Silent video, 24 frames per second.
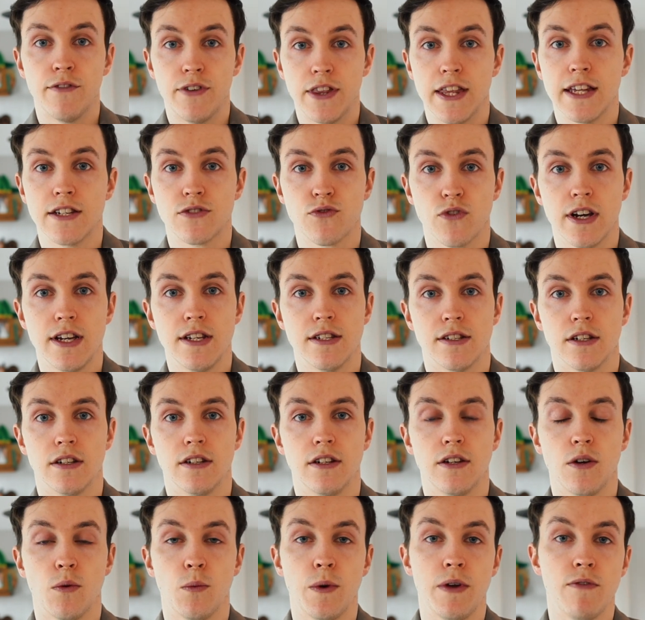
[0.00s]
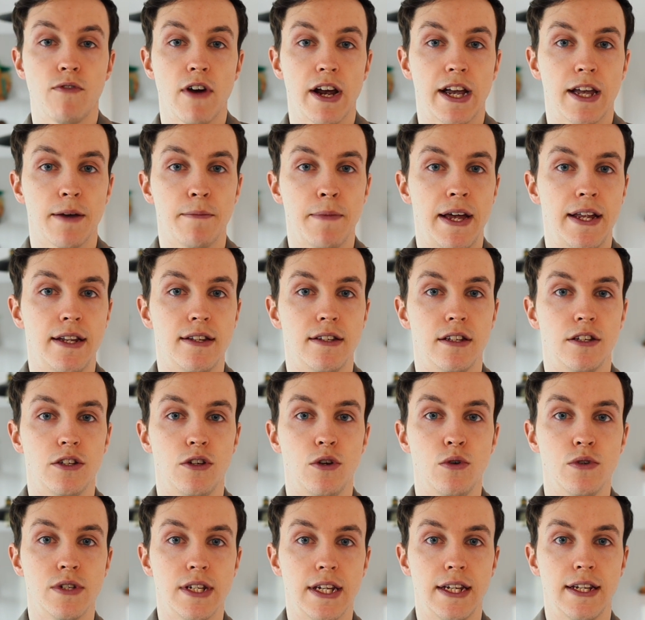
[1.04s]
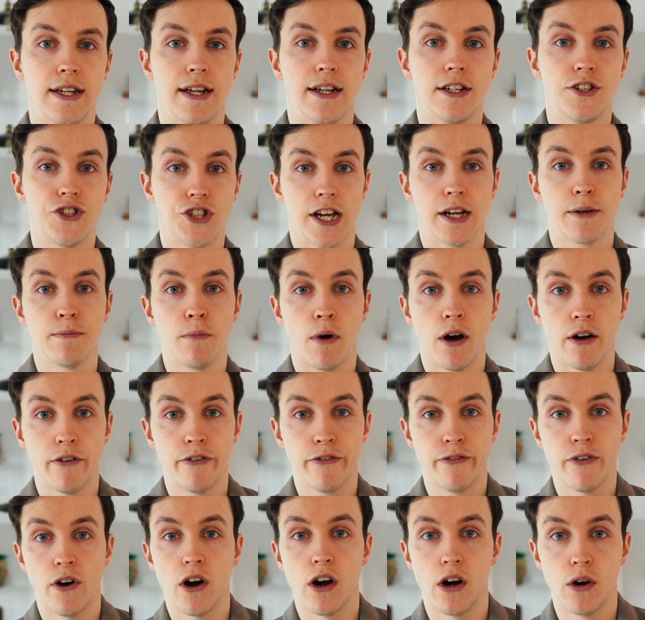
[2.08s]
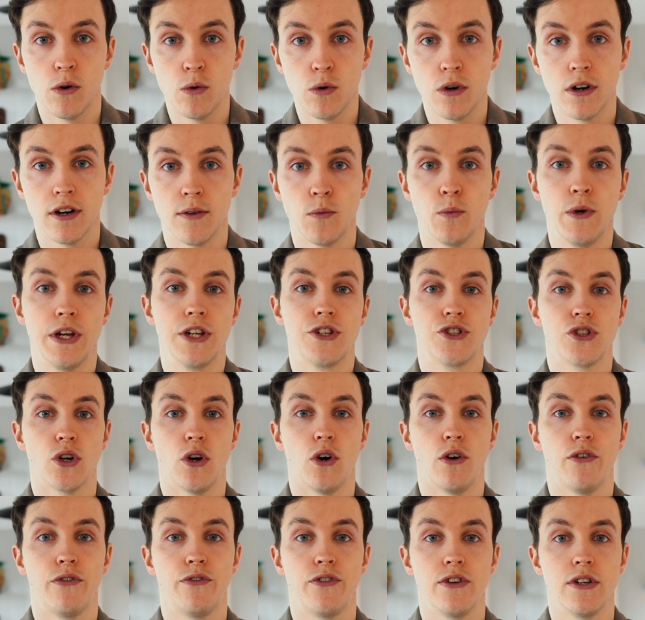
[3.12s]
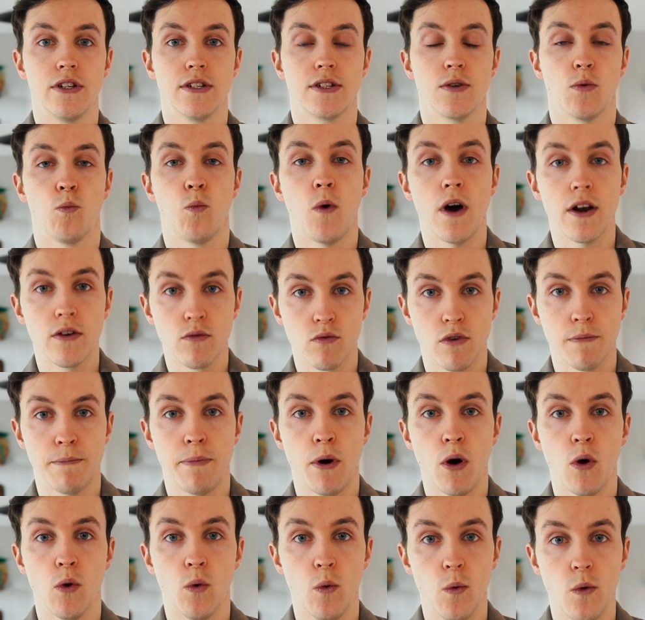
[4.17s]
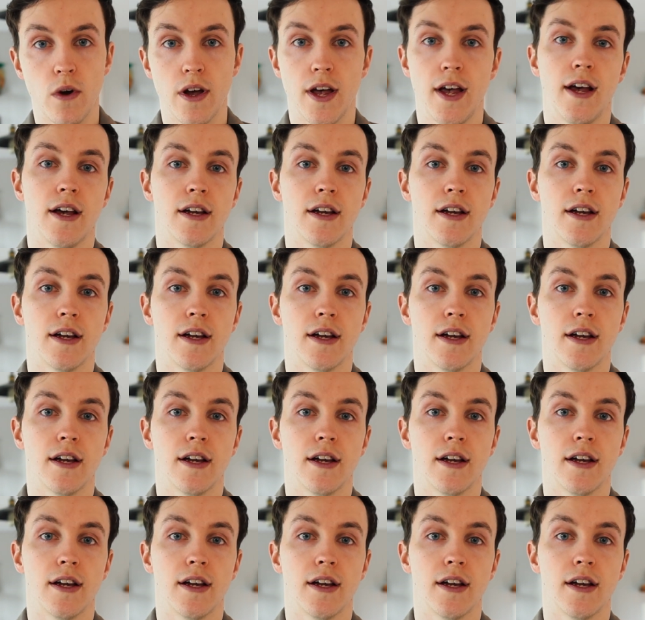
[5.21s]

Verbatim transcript: For this reason we recommend using Check My file which offers one report